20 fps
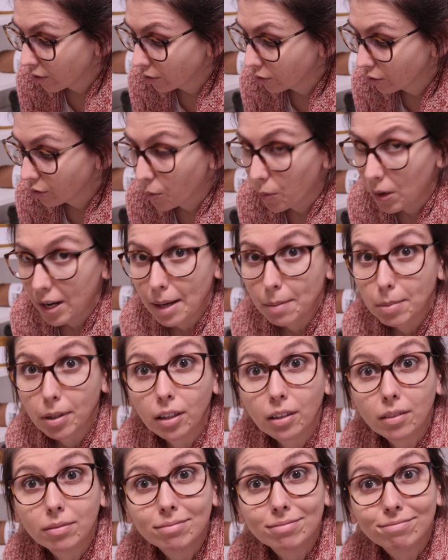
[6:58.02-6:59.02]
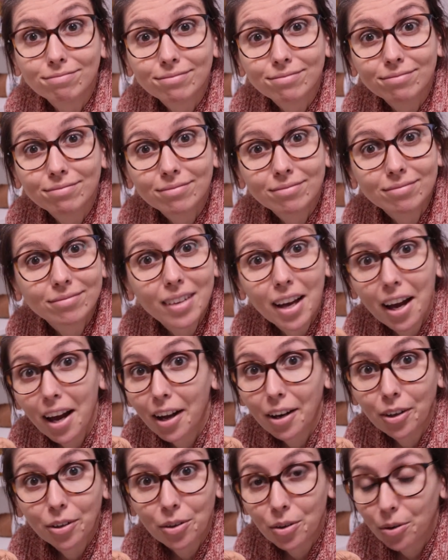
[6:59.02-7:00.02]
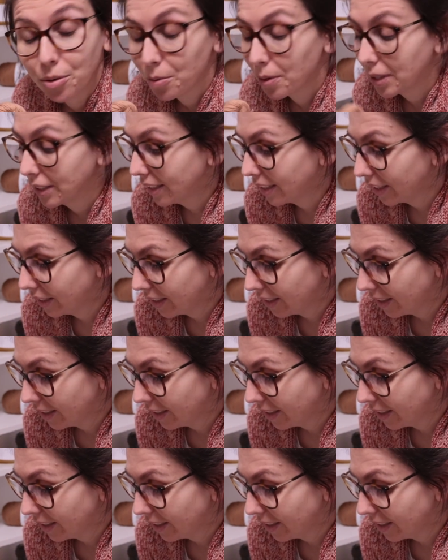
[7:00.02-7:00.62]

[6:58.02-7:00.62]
no label. I don't know what that